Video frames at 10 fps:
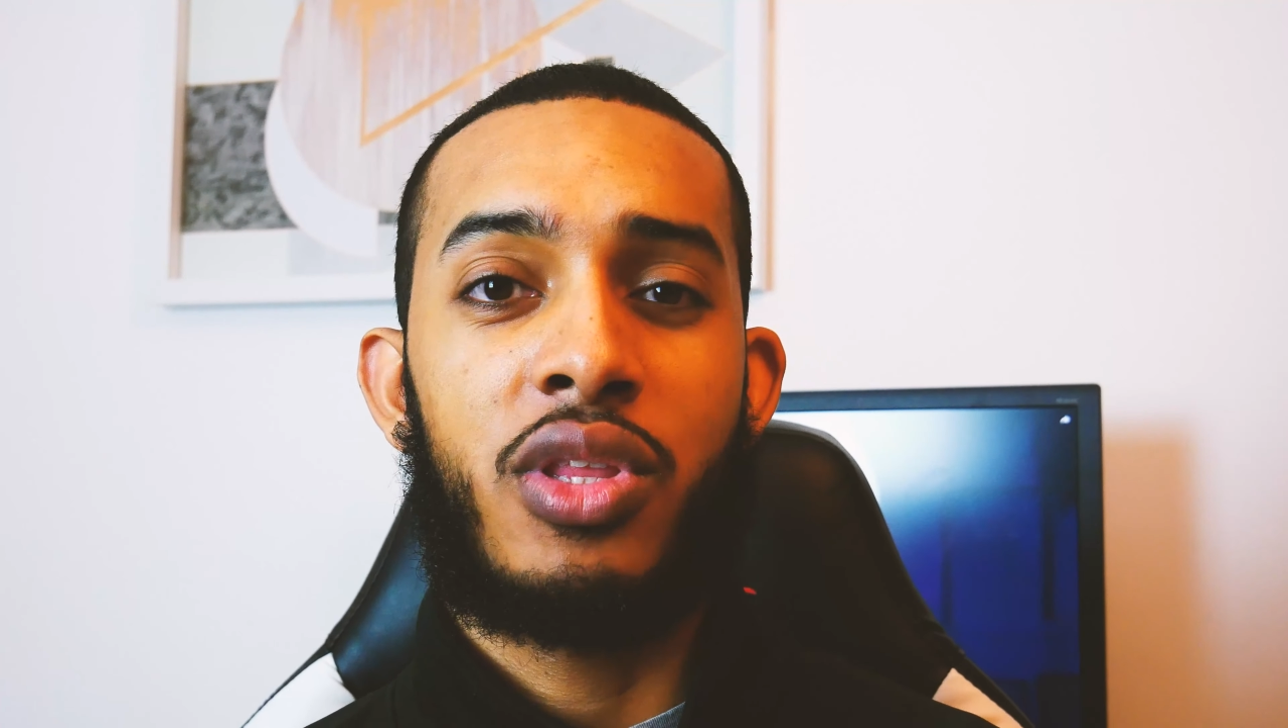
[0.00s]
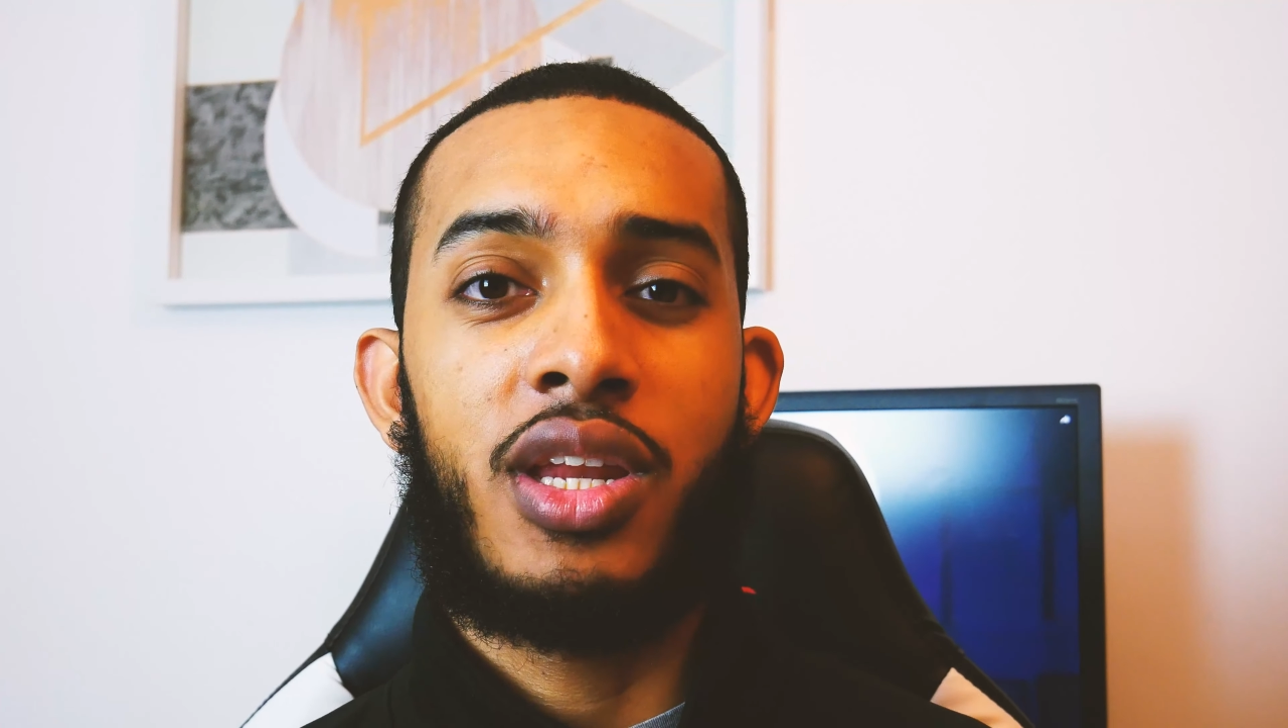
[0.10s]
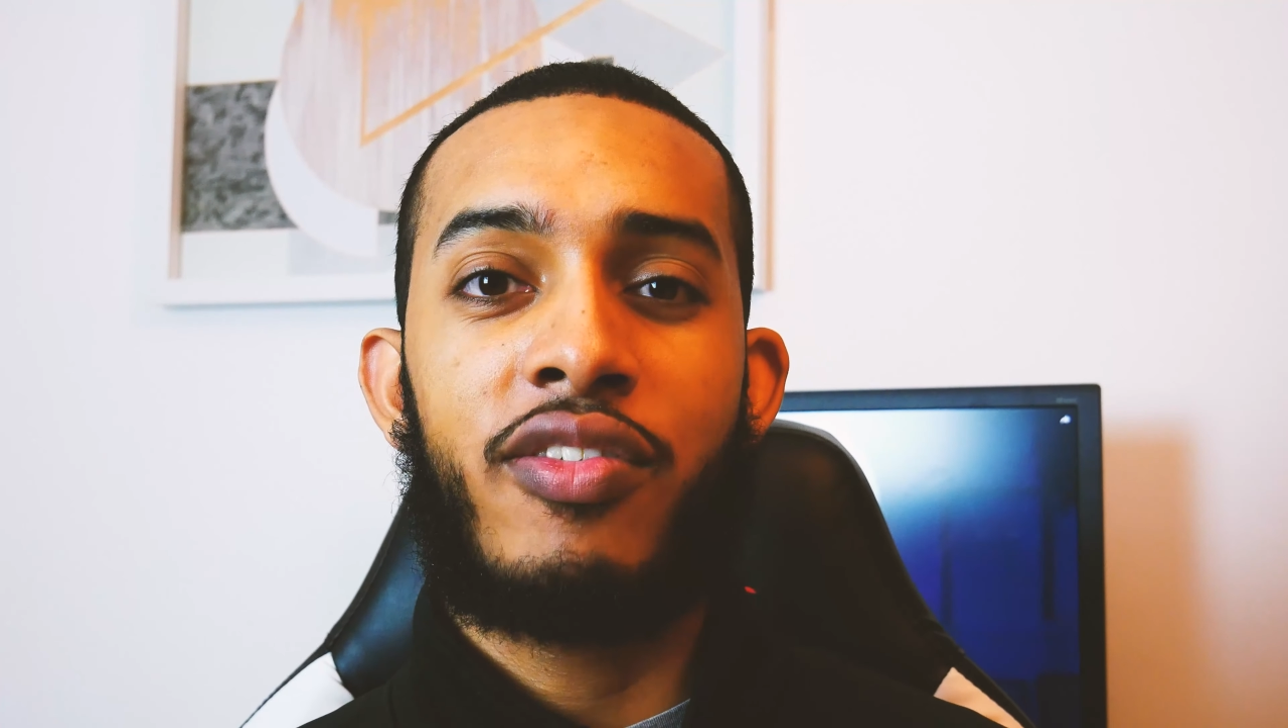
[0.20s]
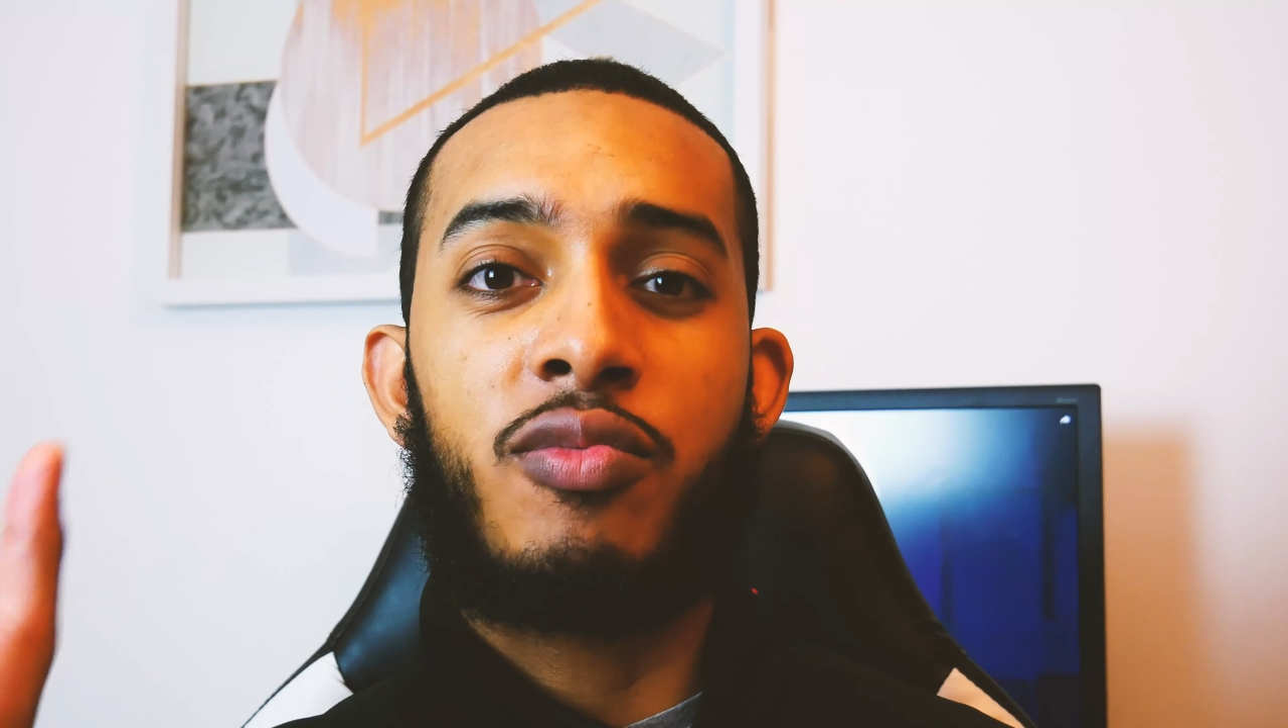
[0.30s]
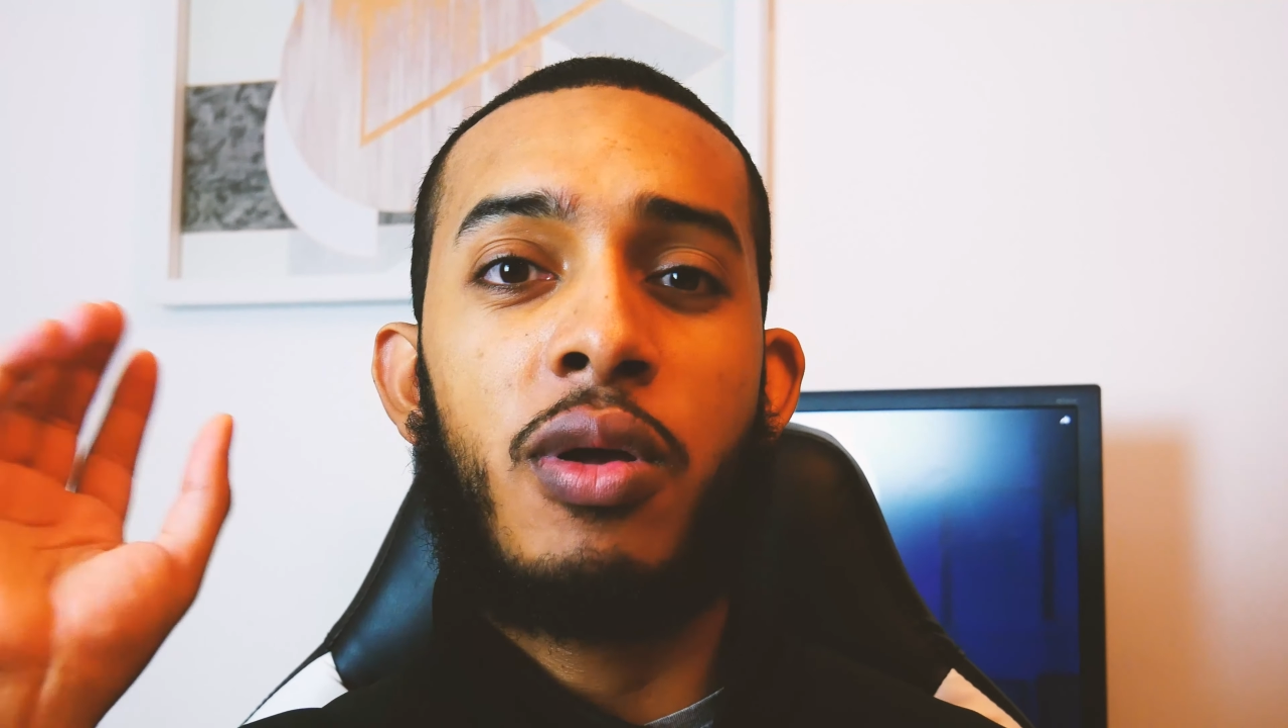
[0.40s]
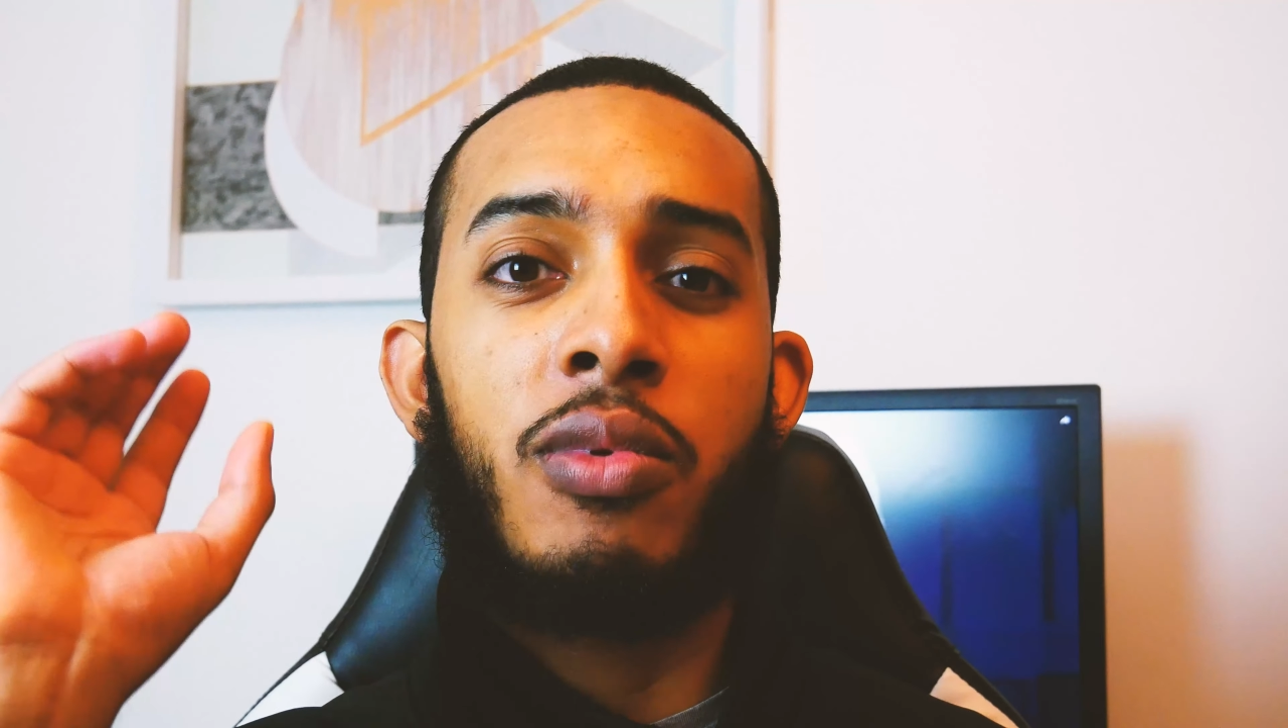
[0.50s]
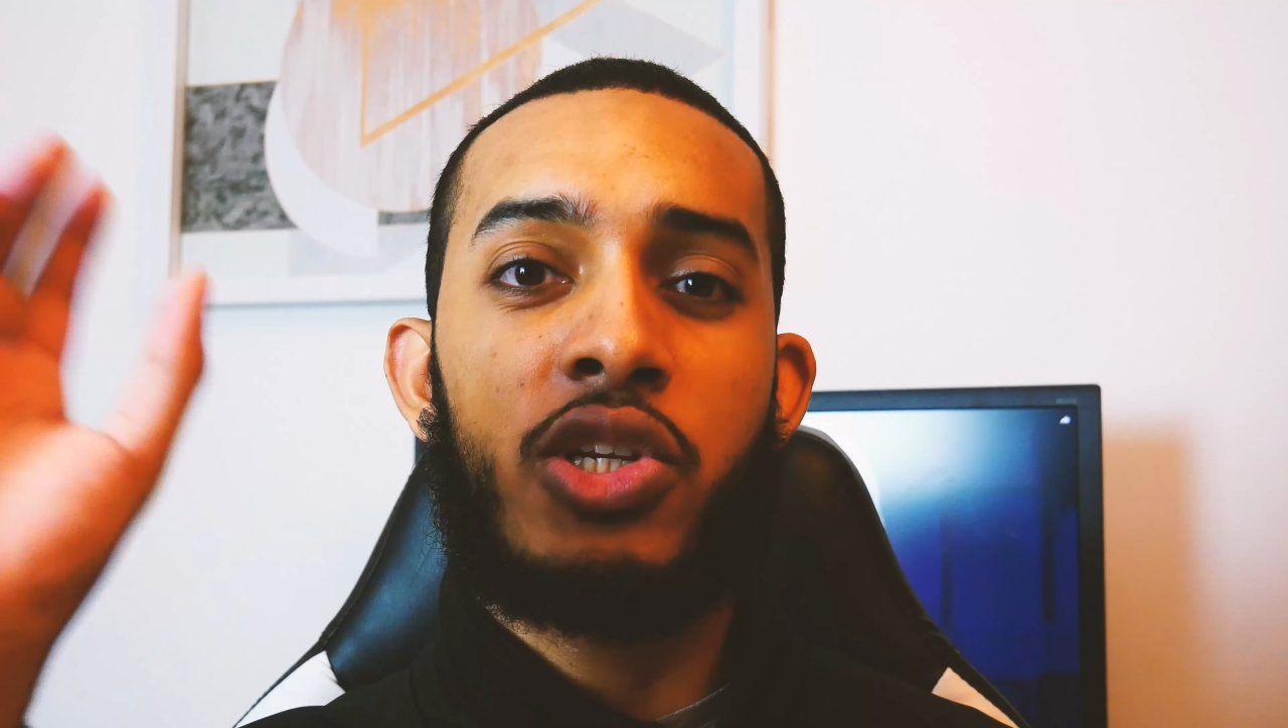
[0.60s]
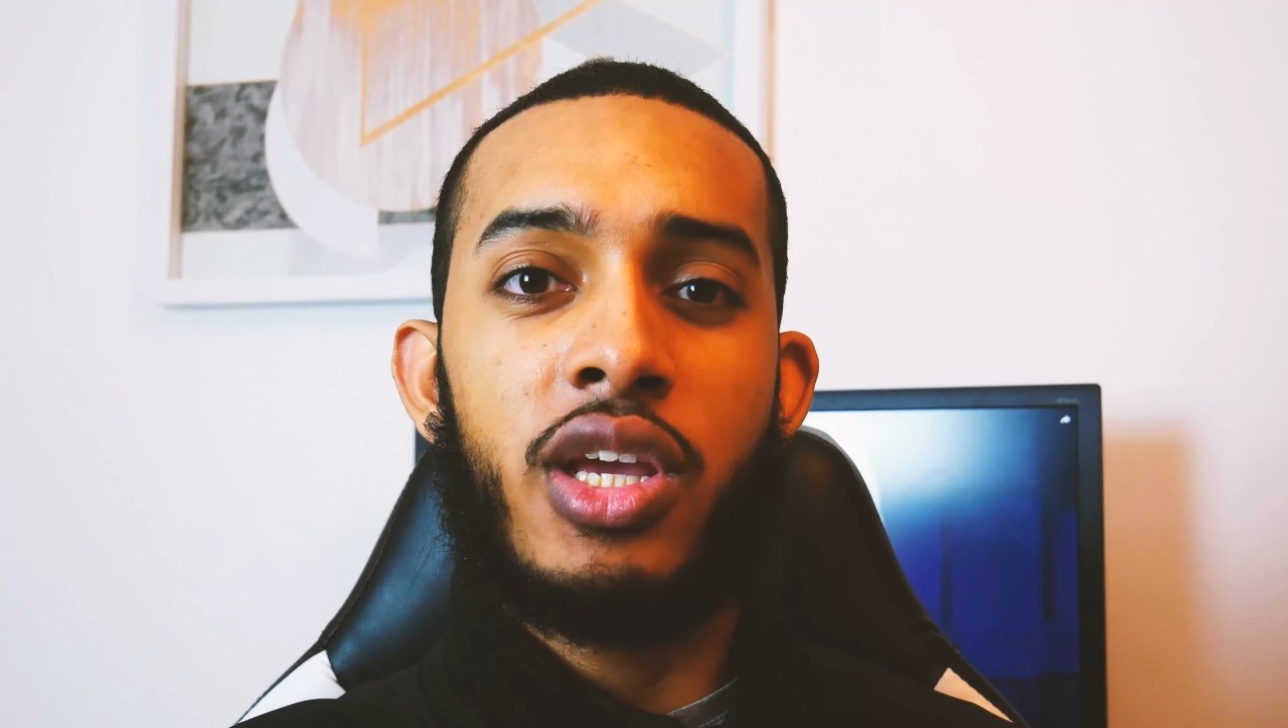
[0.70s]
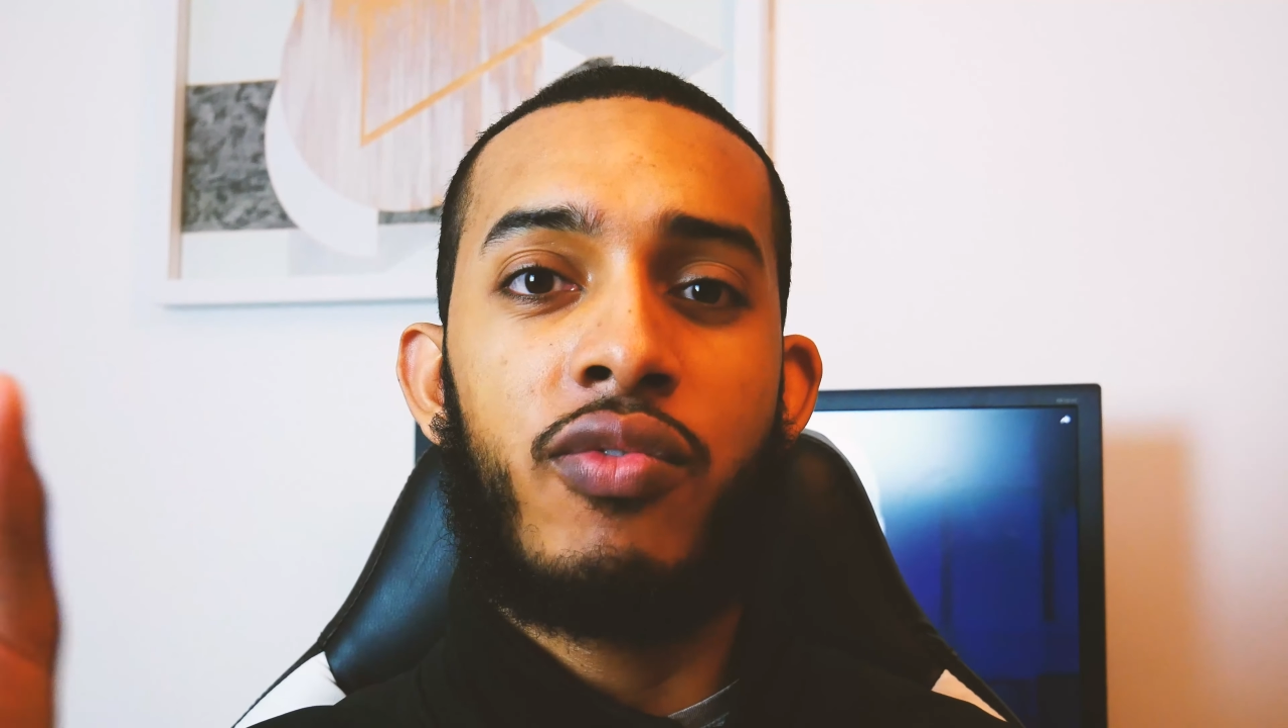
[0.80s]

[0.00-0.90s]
and then I have to publish it